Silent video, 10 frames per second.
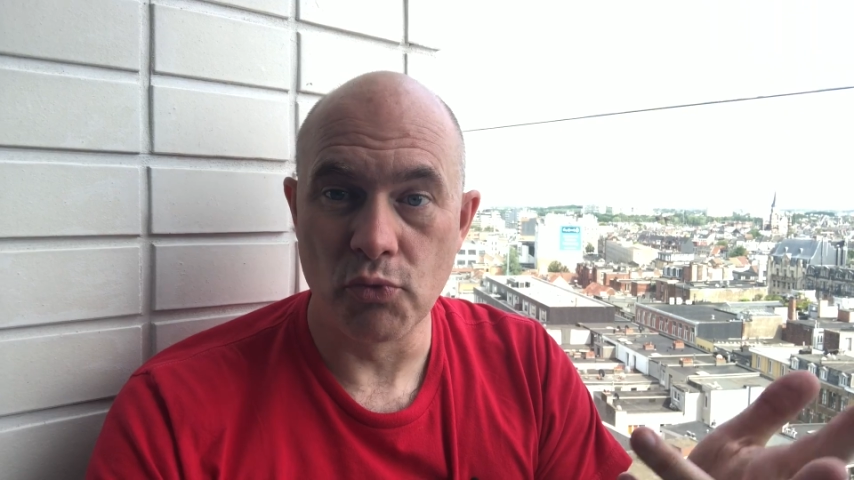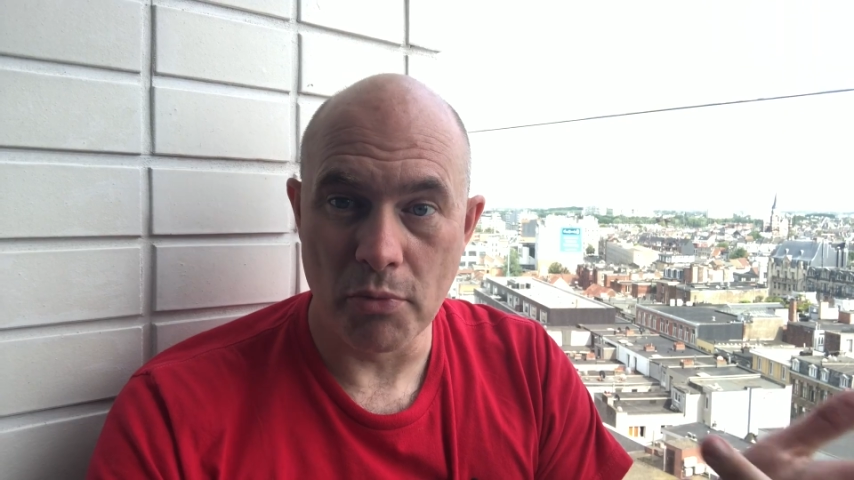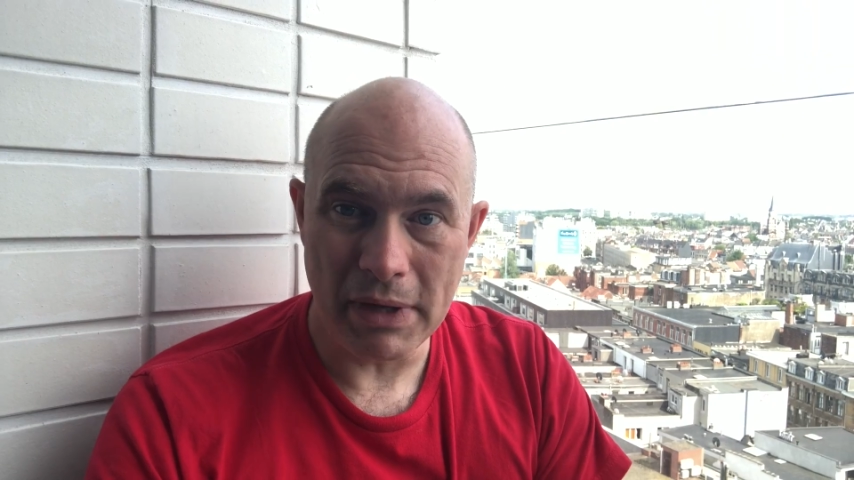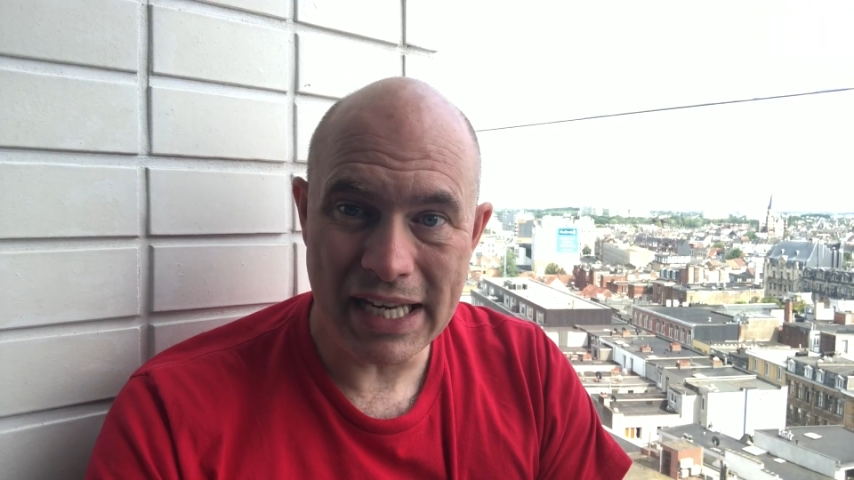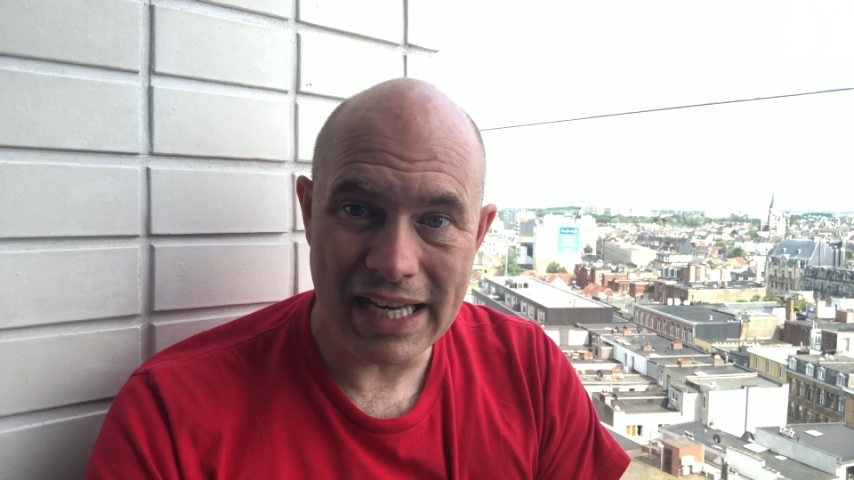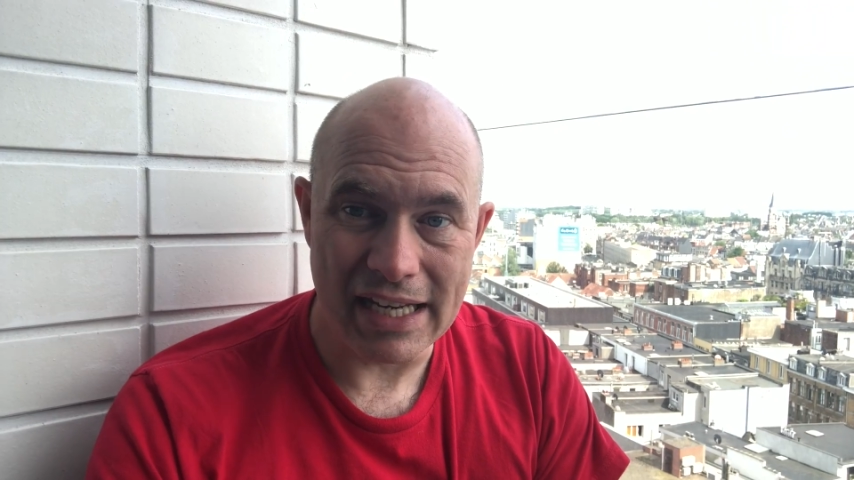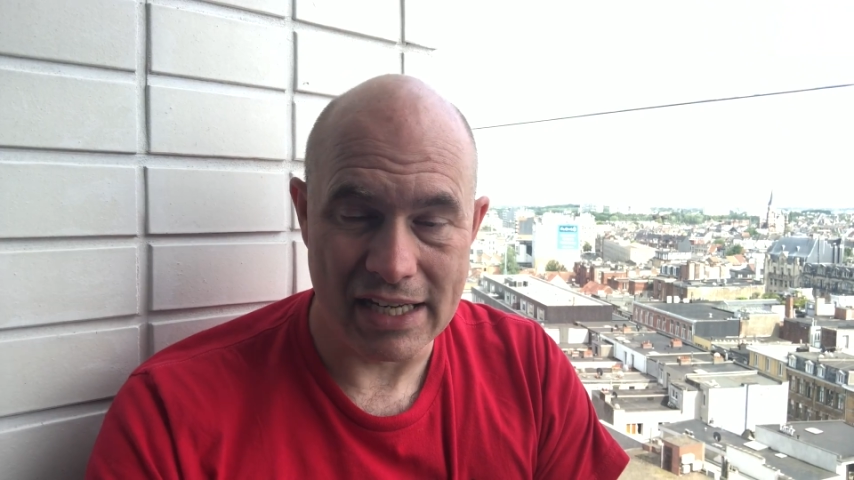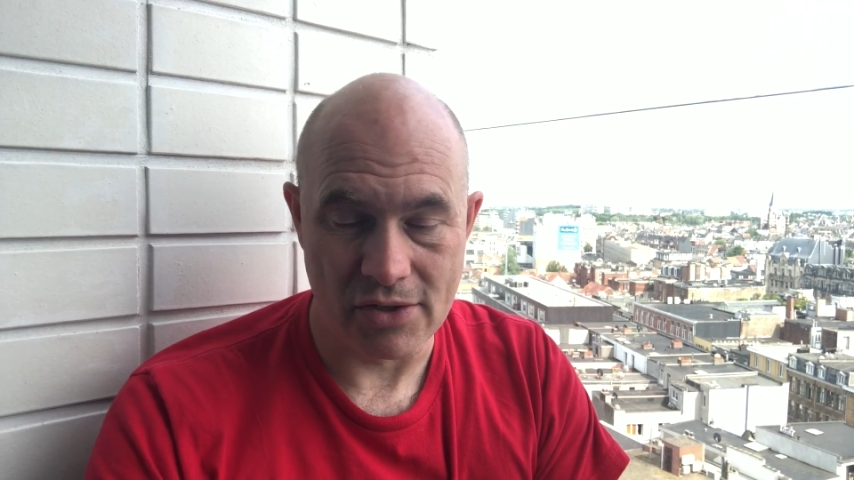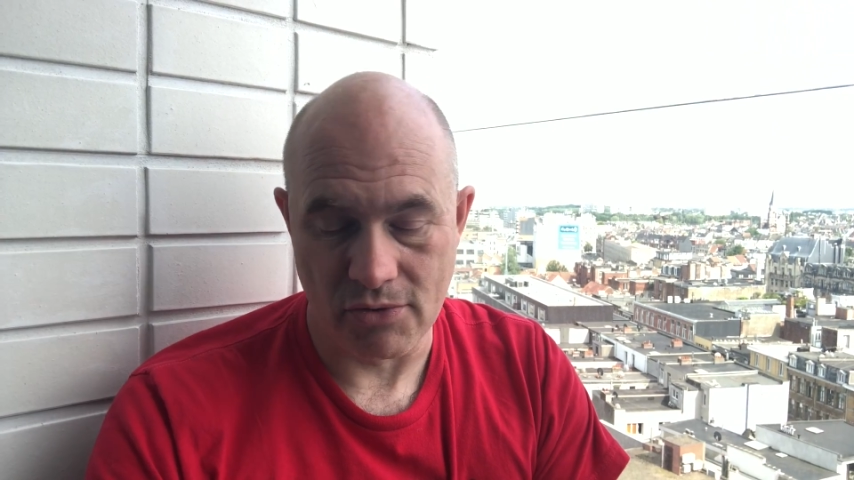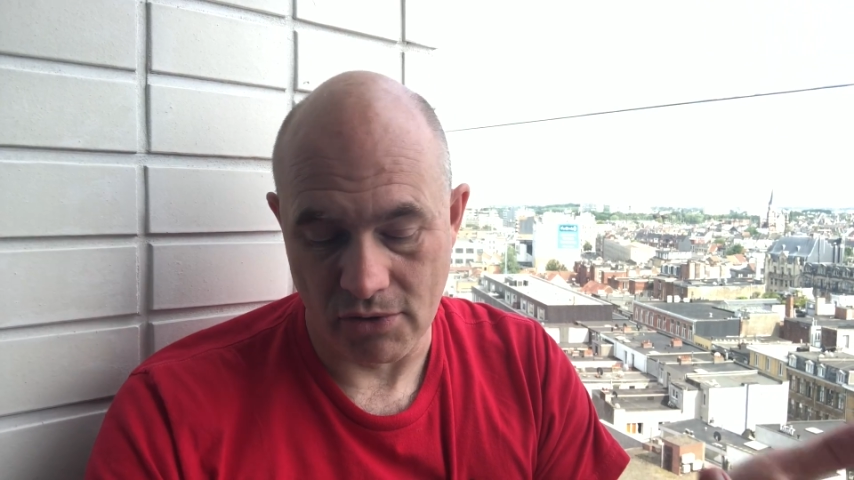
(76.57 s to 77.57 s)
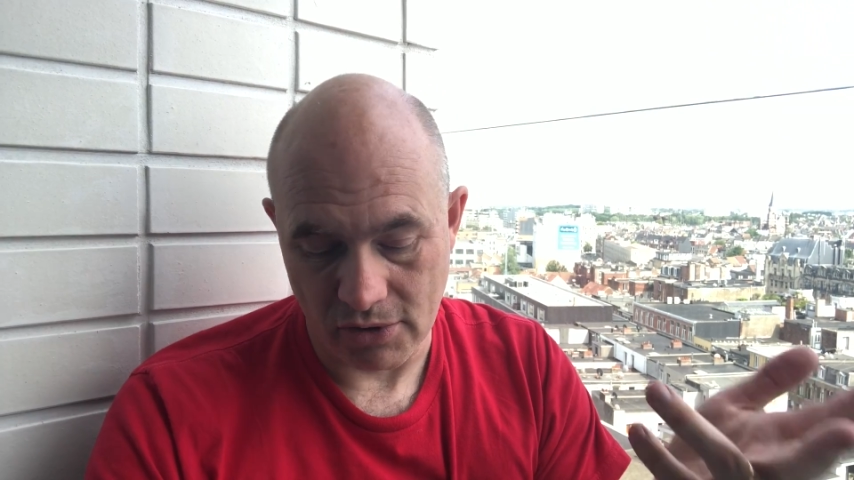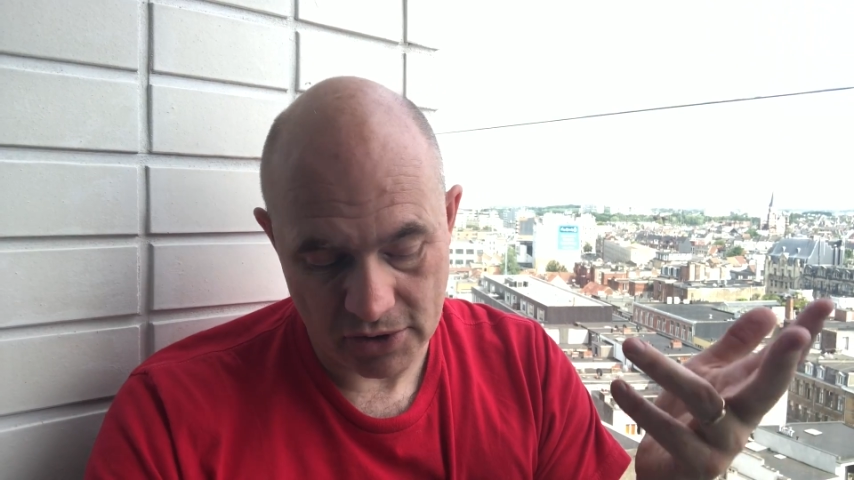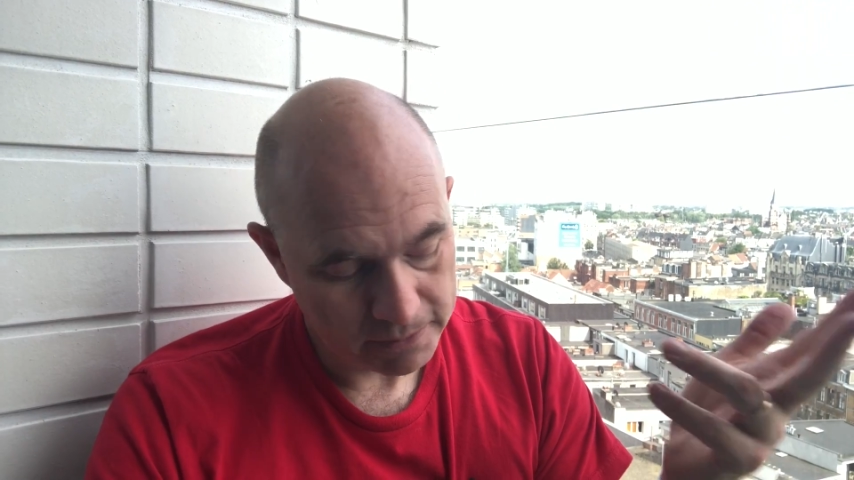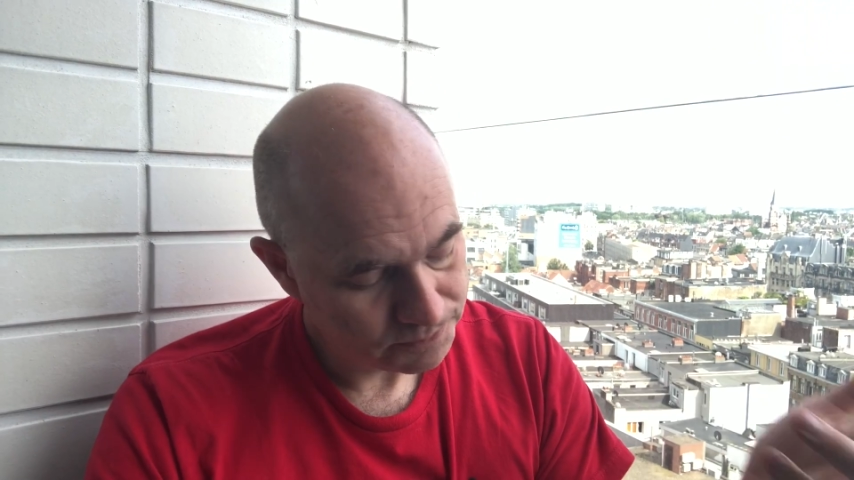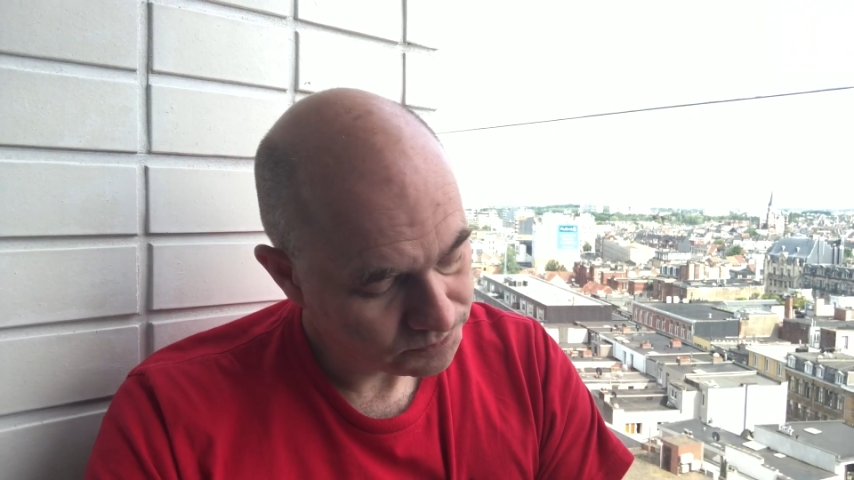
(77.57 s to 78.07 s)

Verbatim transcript: Romanian astronaut.